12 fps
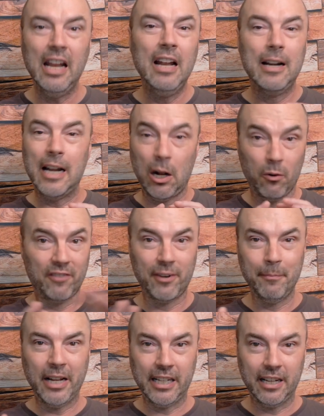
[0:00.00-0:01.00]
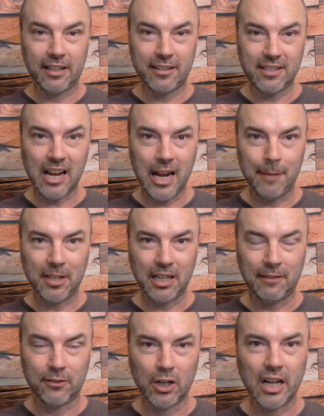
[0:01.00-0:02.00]
however manyth time that I've
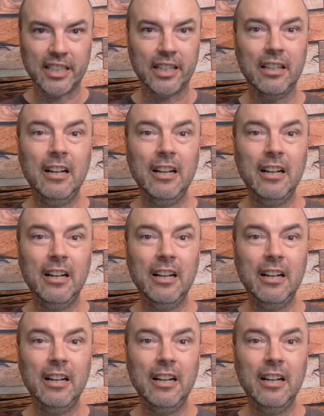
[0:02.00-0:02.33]
run it.